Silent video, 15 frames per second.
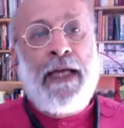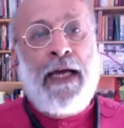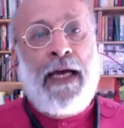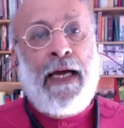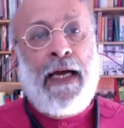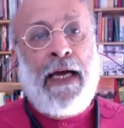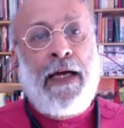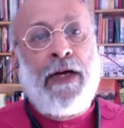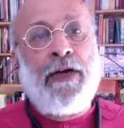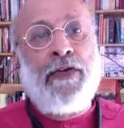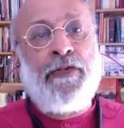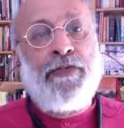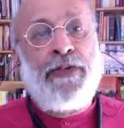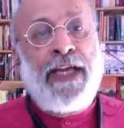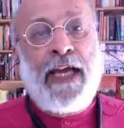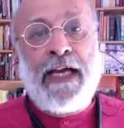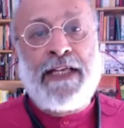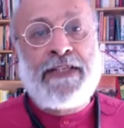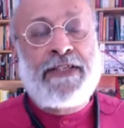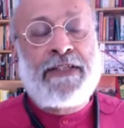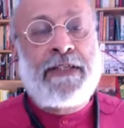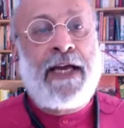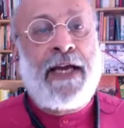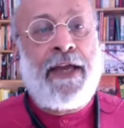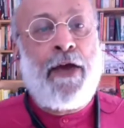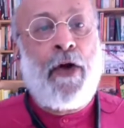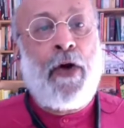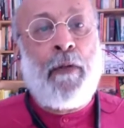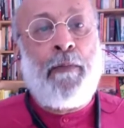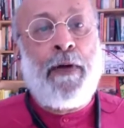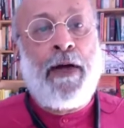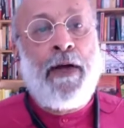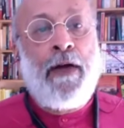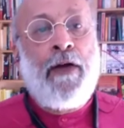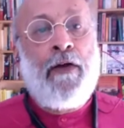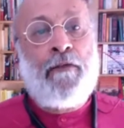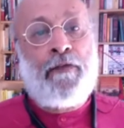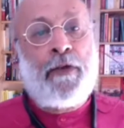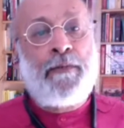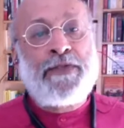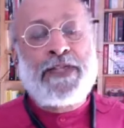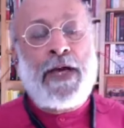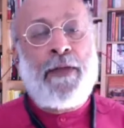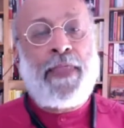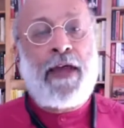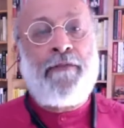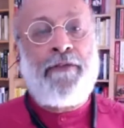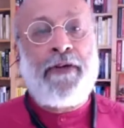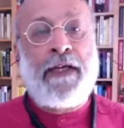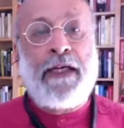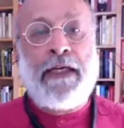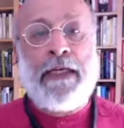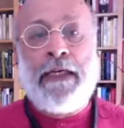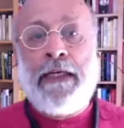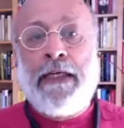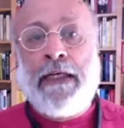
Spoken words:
Riaz Tayob from South Africa.